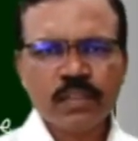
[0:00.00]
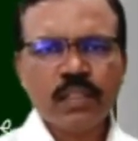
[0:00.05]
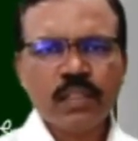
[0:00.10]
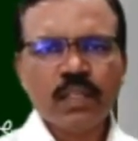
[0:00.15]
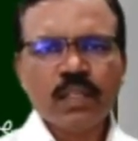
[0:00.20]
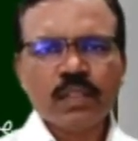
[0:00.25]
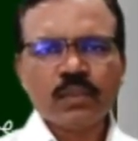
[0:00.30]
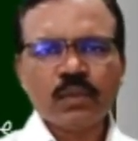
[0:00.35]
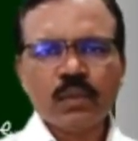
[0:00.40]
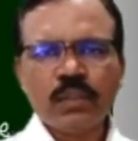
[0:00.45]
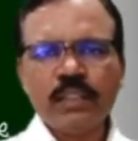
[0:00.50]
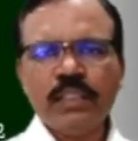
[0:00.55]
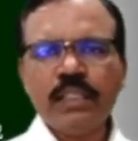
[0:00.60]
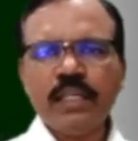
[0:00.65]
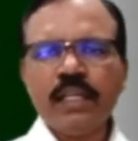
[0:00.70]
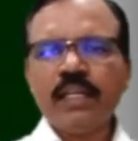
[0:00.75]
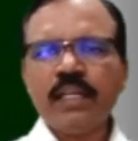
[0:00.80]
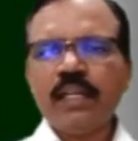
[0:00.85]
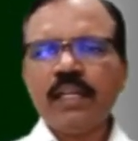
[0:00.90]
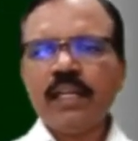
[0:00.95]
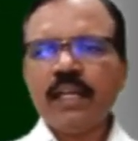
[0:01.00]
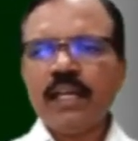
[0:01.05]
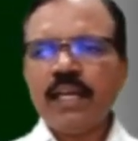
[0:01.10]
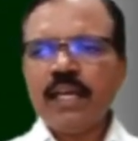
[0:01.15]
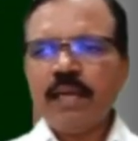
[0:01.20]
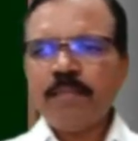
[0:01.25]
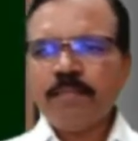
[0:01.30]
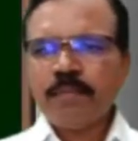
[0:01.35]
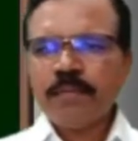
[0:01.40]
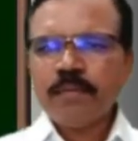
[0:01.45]
So here
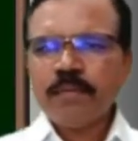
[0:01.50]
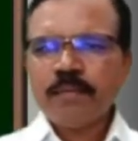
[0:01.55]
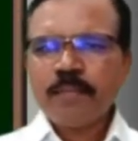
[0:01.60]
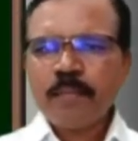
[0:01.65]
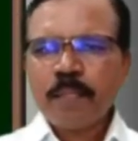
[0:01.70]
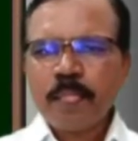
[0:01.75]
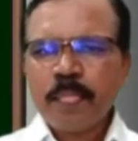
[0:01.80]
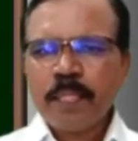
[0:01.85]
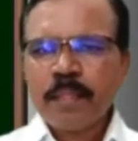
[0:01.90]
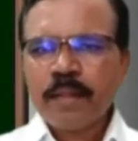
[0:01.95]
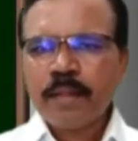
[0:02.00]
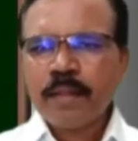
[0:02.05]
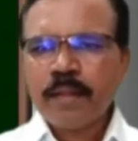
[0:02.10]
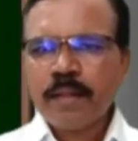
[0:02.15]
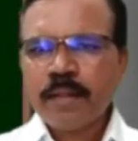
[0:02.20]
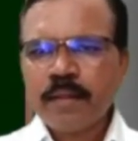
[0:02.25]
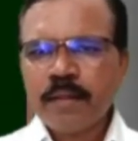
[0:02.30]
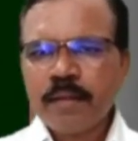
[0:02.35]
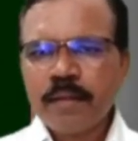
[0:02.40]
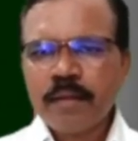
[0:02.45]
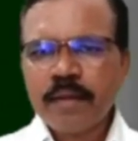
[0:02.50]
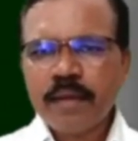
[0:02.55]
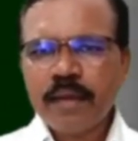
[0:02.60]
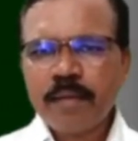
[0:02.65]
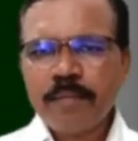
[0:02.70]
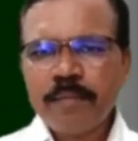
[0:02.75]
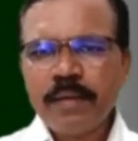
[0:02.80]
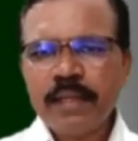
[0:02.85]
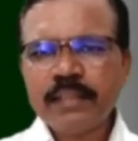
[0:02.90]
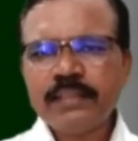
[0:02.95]
if
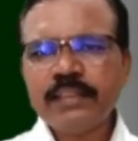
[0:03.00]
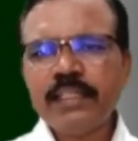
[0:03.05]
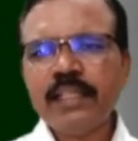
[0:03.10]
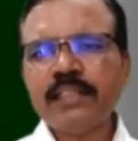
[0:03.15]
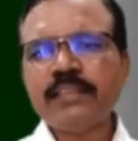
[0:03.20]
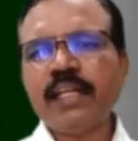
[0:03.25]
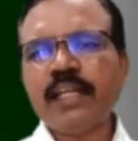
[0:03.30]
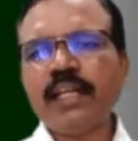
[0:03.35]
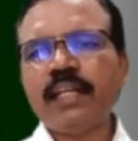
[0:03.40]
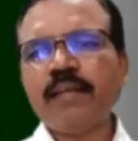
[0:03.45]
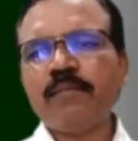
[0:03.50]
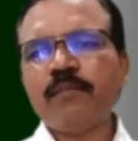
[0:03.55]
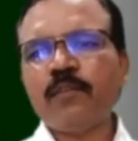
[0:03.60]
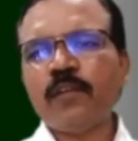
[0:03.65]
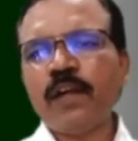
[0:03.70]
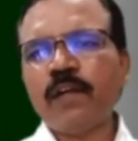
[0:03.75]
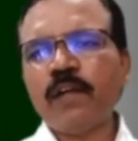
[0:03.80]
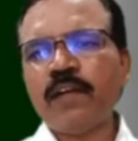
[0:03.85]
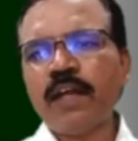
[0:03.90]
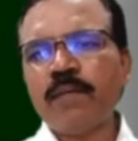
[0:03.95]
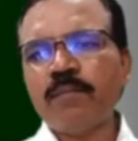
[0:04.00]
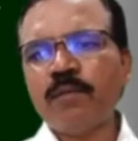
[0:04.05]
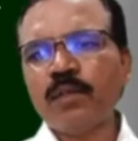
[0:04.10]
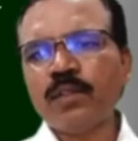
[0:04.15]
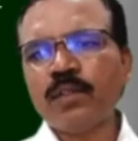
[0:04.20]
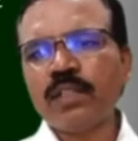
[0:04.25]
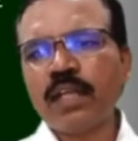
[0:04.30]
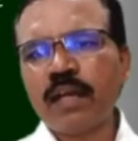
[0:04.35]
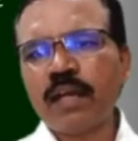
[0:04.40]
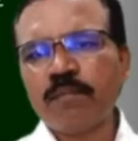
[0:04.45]
fxx and fyy
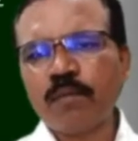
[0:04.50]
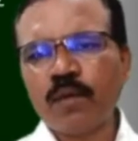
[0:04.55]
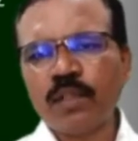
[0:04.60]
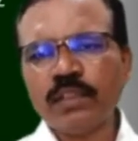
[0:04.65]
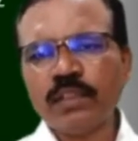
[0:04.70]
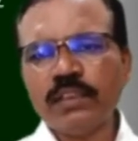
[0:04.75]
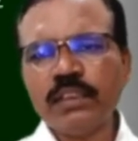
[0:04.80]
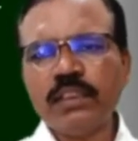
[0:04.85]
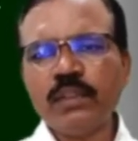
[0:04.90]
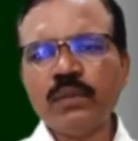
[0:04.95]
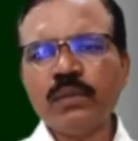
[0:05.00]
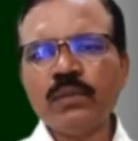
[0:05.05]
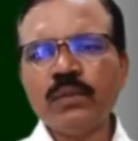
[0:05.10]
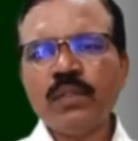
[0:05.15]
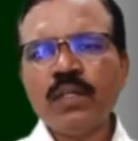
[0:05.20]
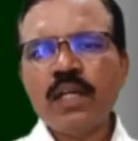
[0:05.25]
both are positive